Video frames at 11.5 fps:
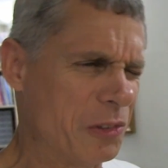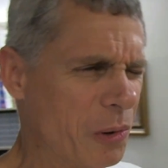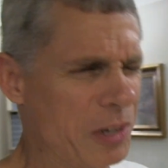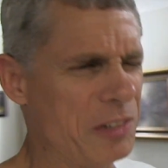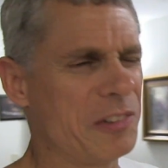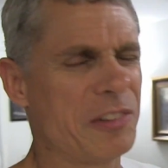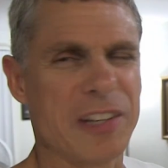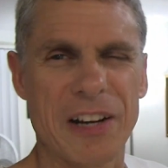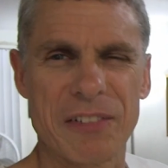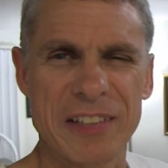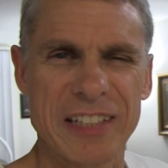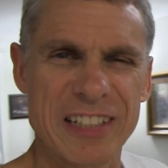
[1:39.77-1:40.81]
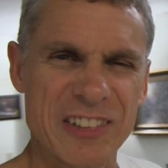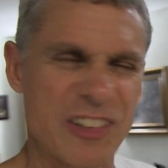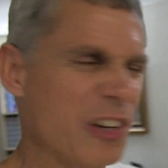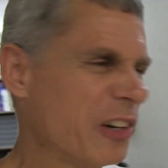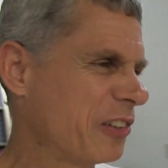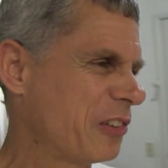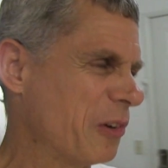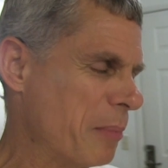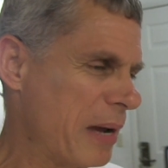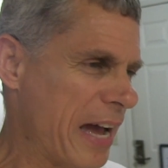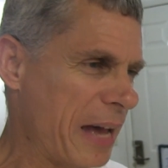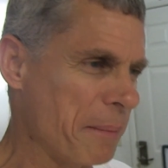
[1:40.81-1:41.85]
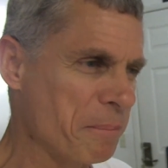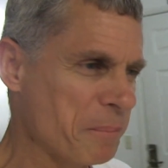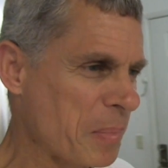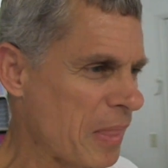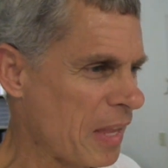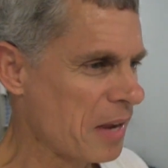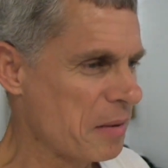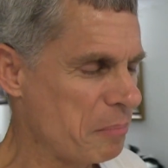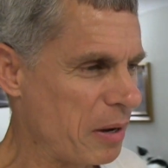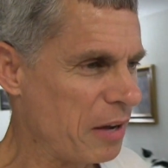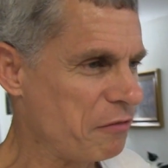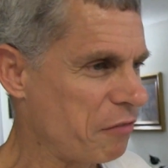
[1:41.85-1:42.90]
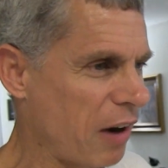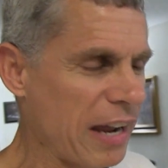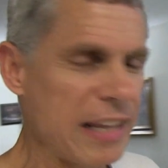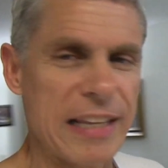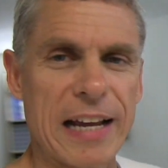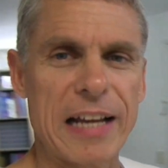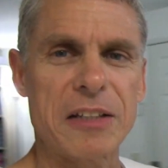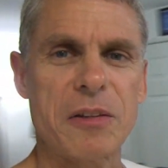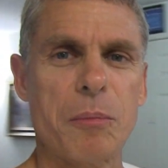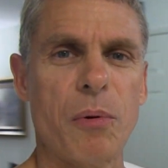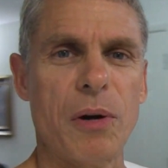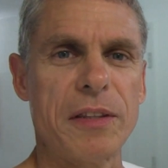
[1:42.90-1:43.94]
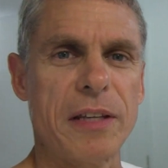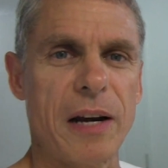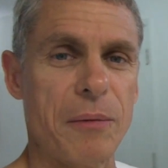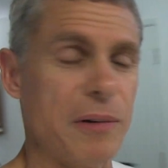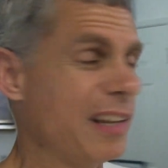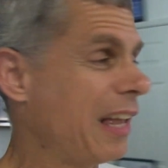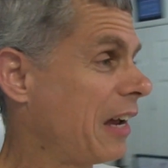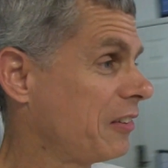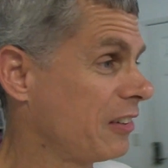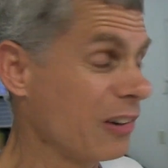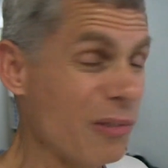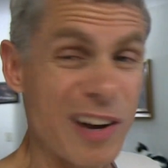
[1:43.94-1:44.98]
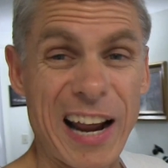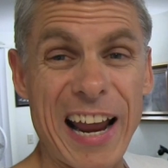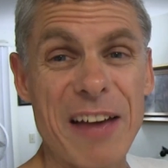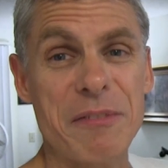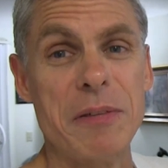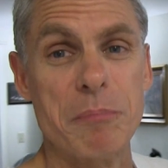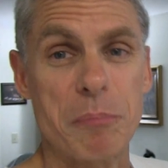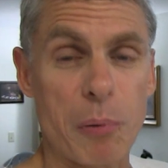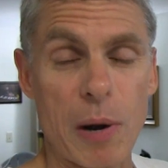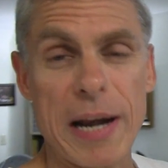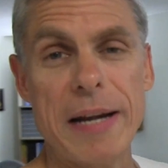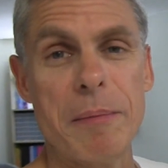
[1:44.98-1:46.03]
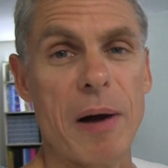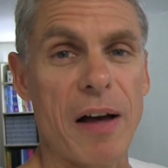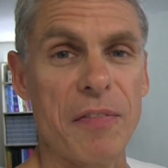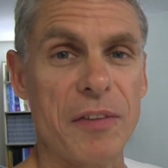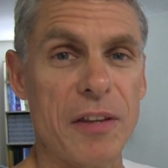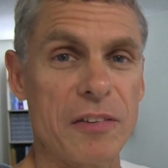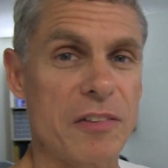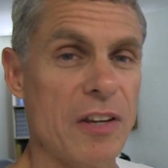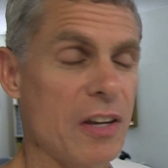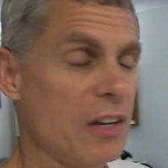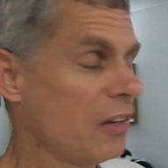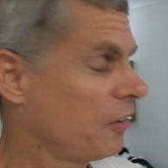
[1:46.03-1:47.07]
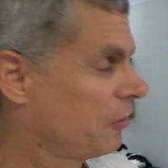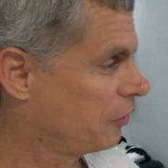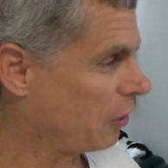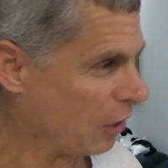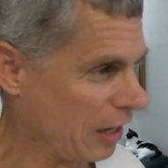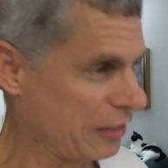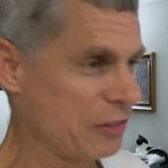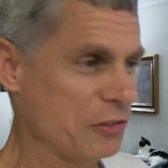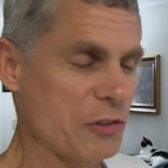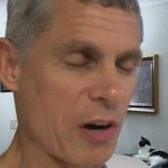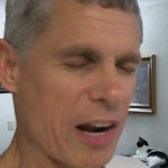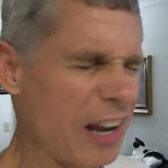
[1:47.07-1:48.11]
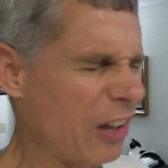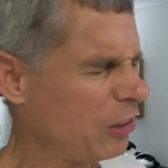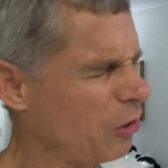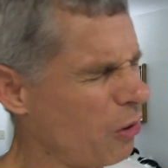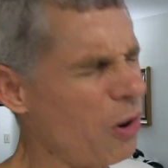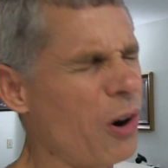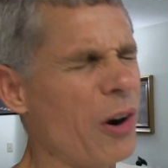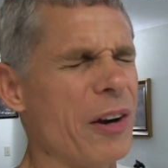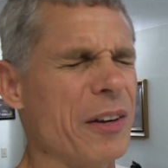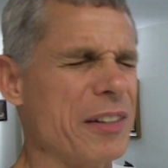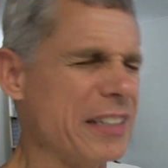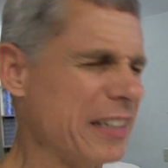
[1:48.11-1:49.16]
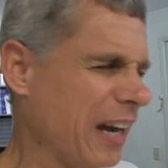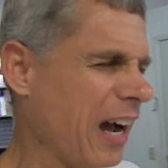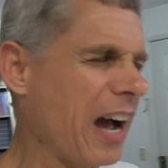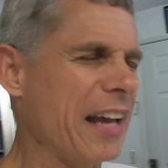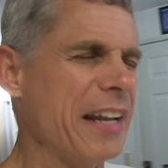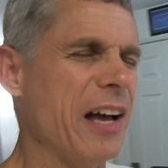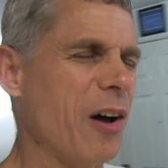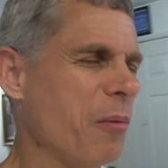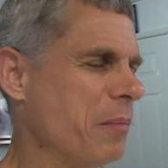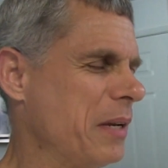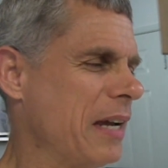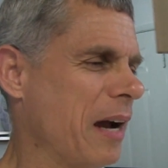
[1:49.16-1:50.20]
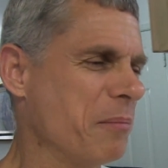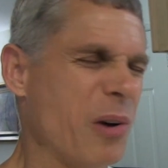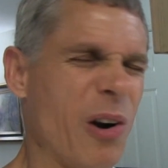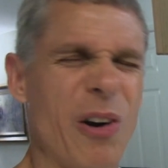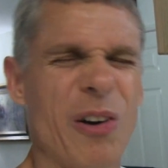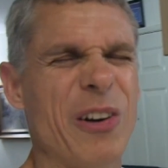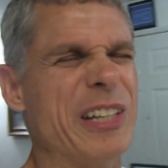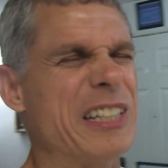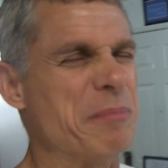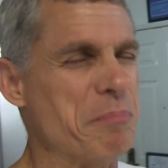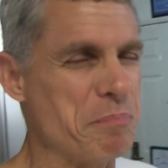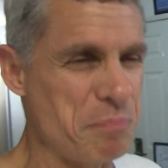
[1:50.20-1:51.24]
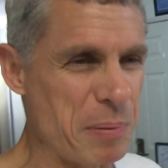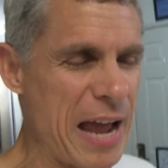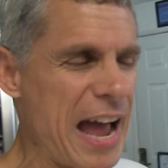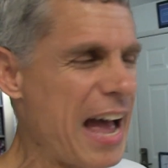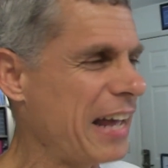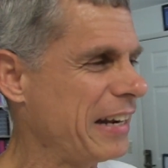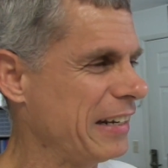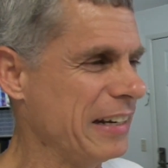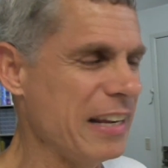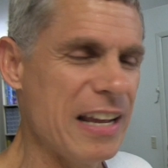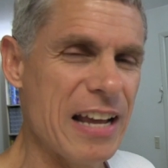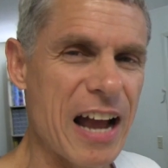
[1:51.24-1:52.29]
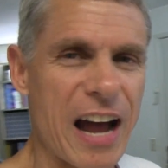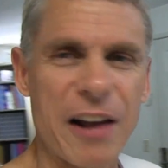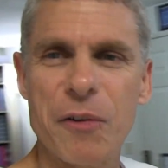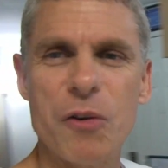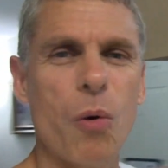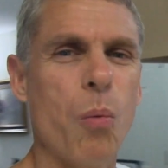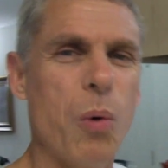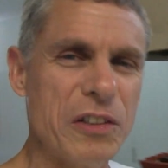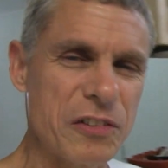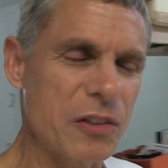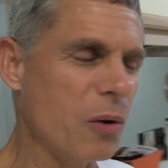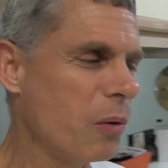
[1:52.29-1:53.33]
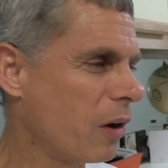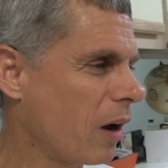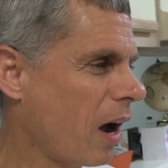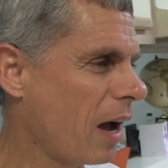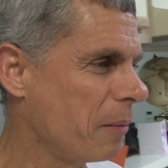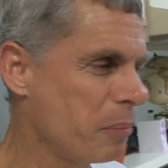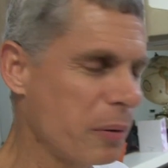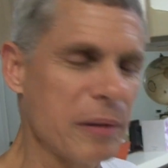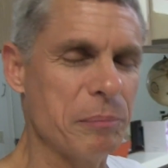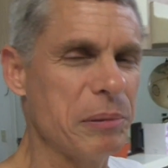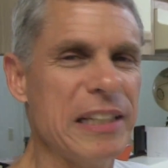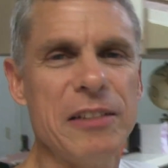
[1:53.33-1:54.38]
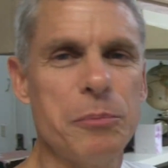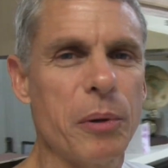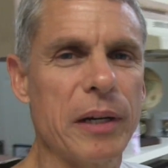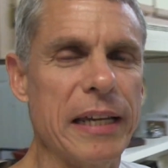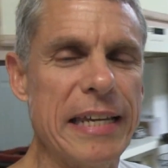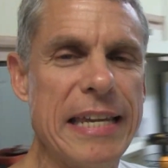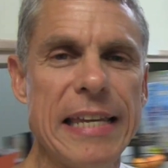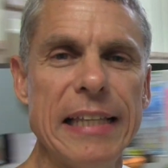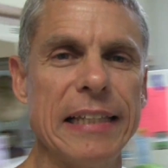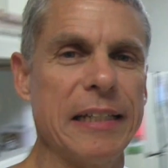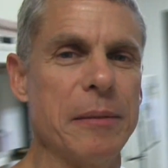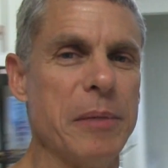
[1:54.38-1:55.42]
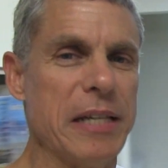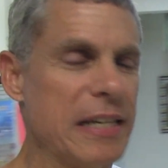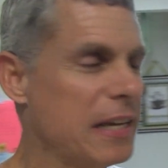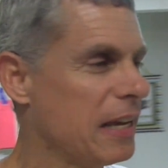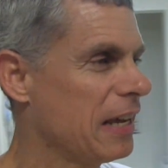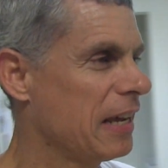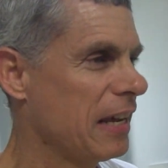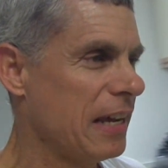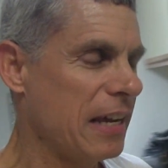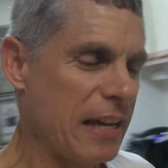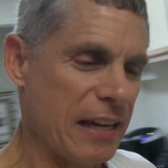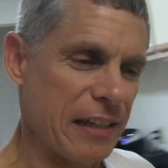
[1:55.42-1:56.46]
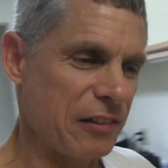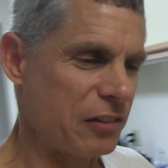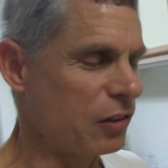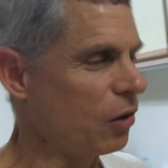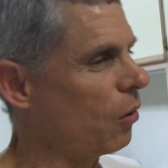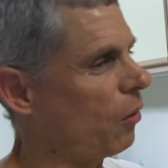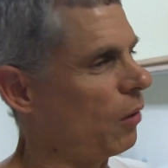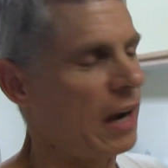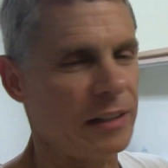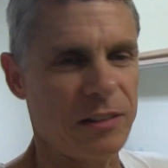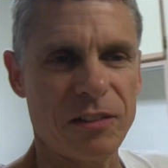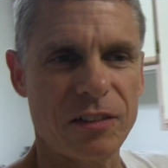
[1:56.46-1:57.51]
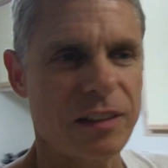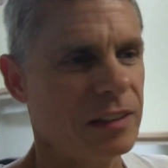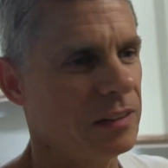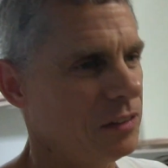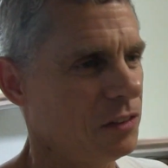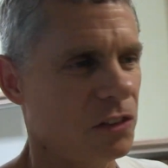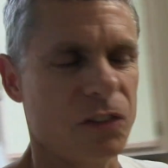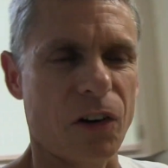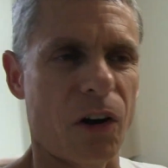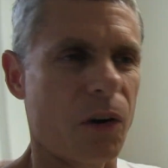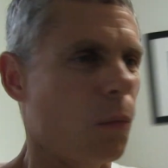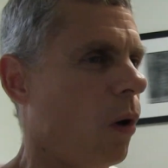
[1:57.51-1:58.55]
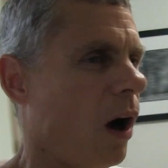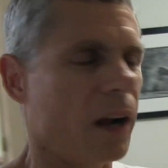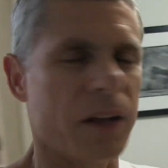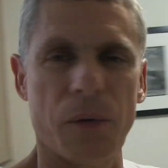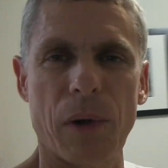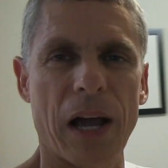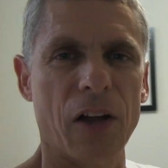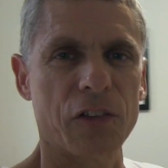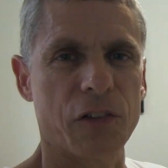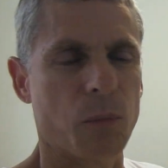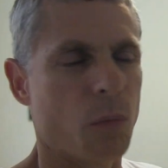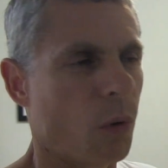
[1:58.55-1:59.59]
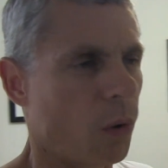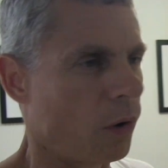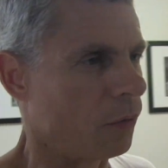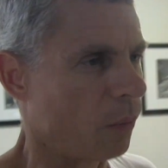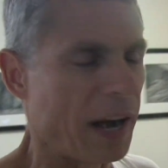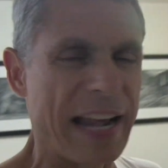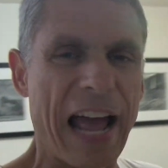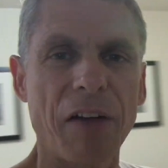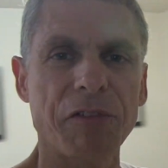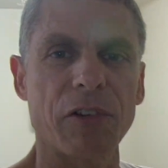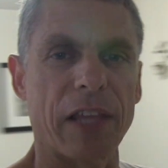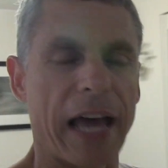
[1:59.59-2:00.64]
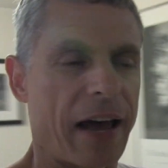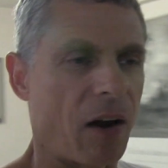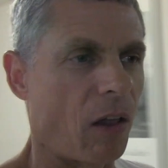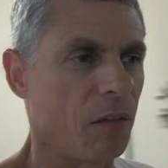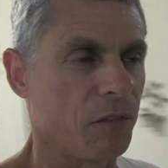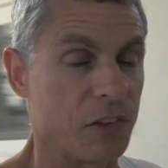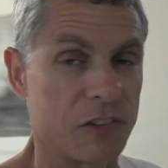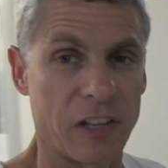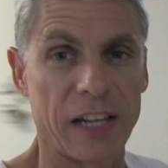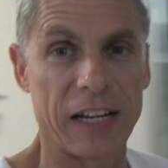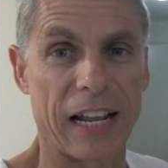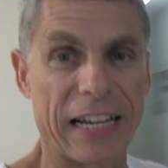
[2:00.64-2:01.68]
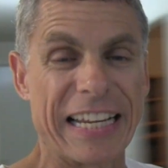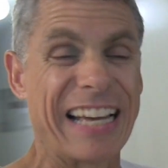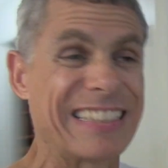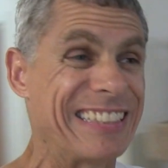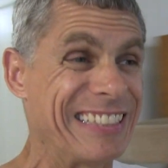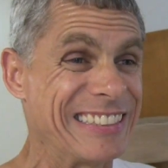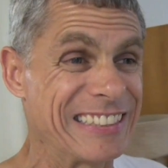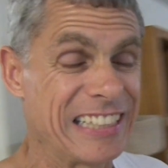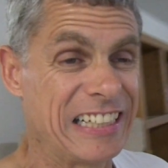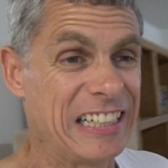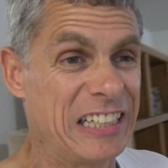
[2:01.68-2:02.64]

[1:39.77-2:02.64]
noises and everything because it hurt so bad. But finally, I got to the point that I realized, you know what, I haven't even prayed about this. So I just cried out, Lord, God, help me. I'm hurting bad and I don't know what's going on. please bring a healing to me. And so I just started walking around some more. And right after that, all of a sudden, I got this